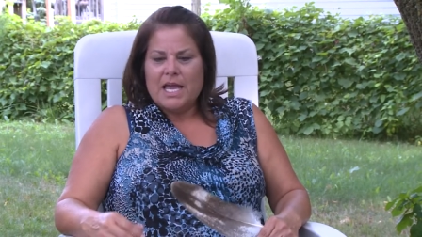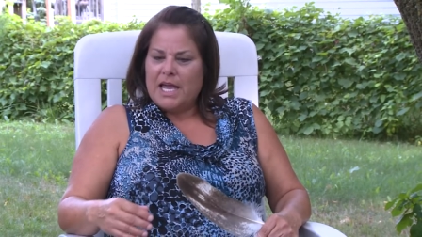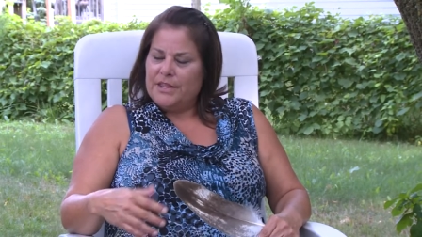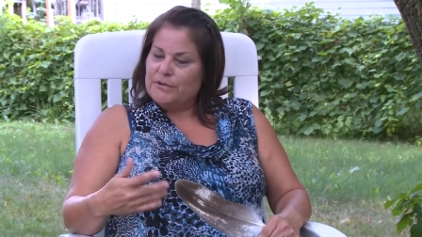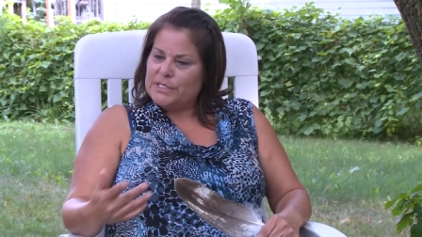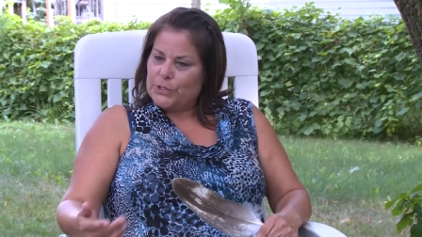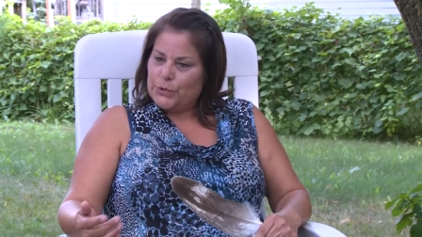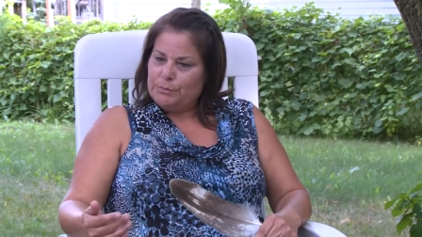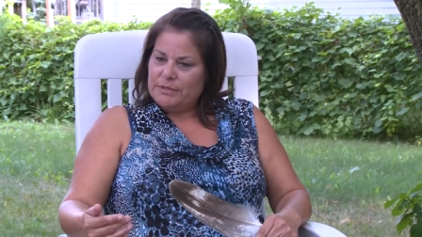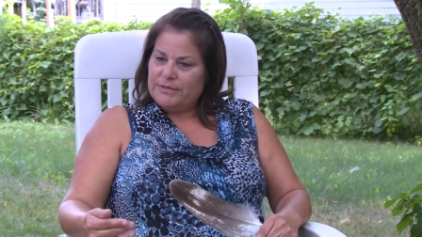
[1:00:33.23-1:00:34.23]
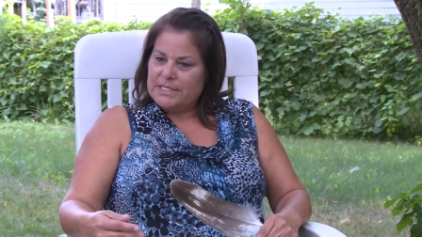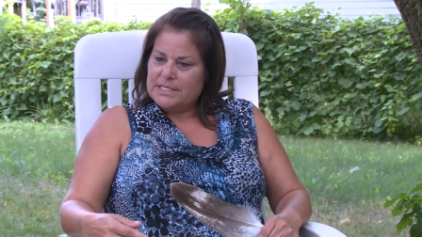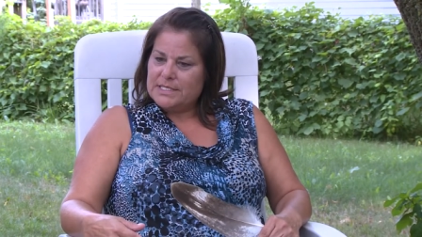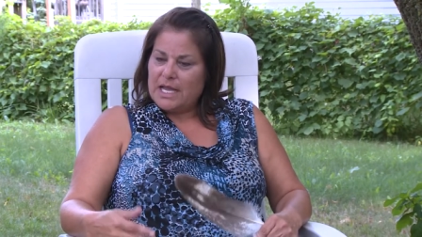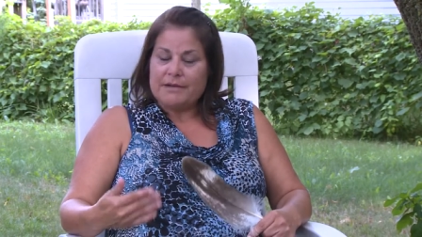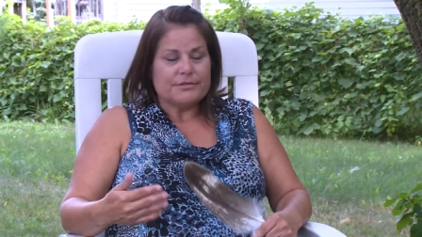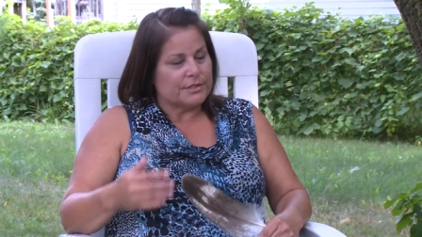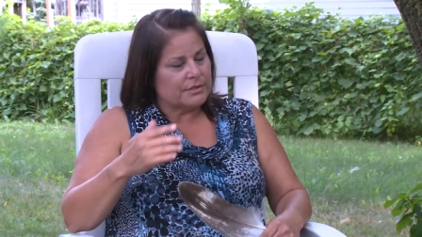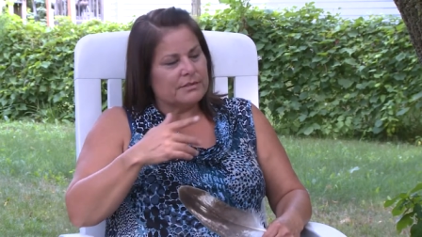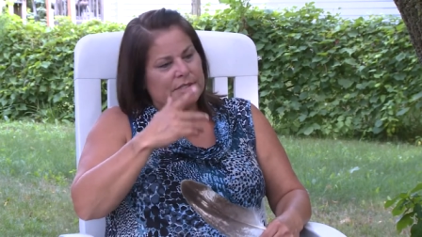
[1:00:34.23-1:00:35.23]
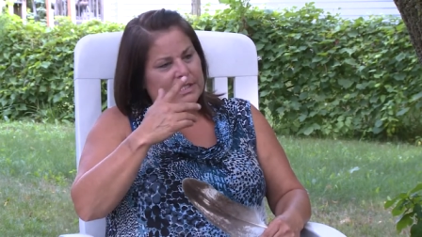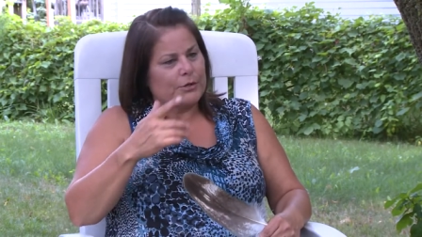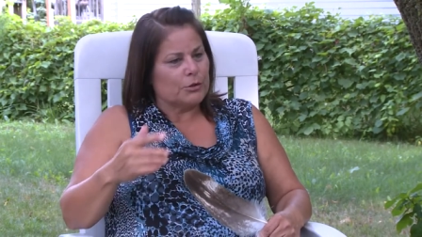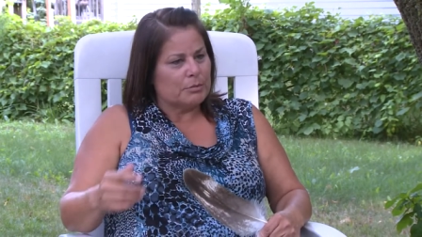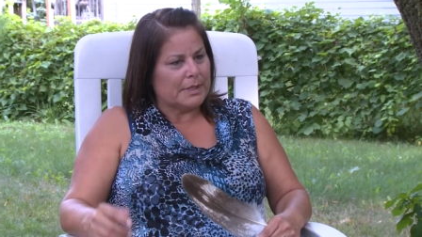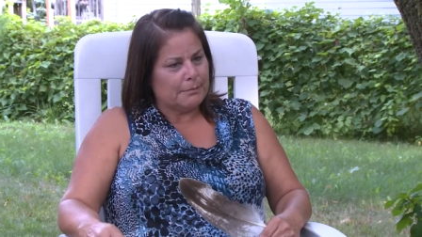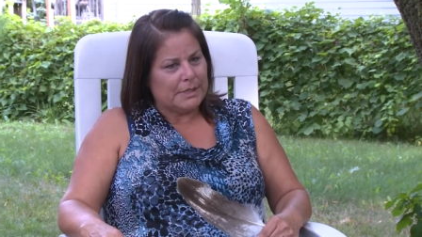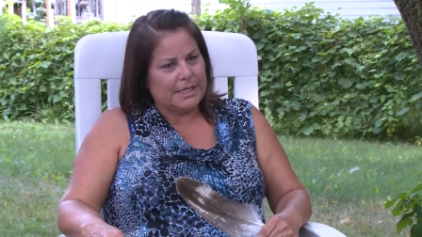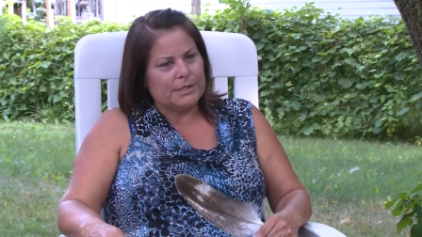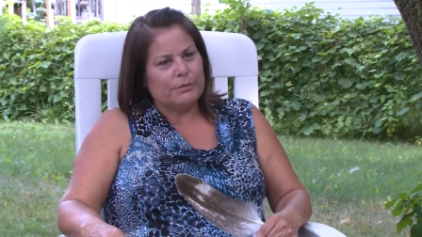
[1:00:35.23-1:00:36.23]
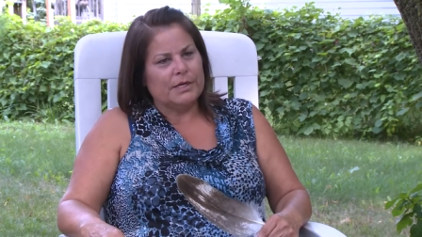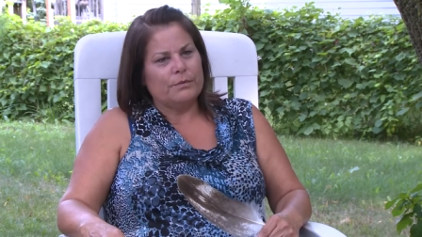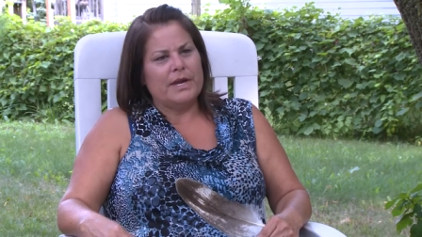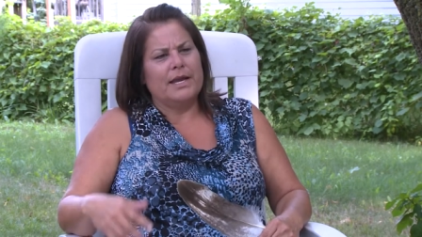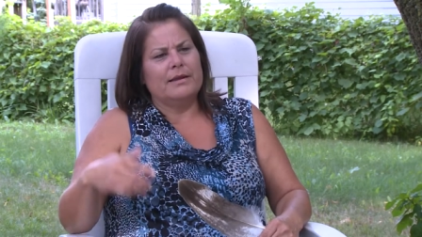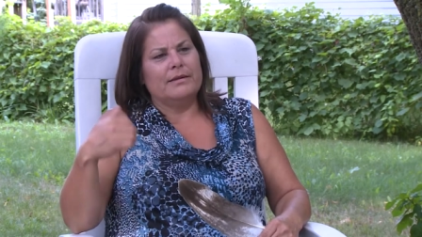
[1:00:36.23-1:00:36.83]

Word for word: And there was a group of us after the Suncor plant went away.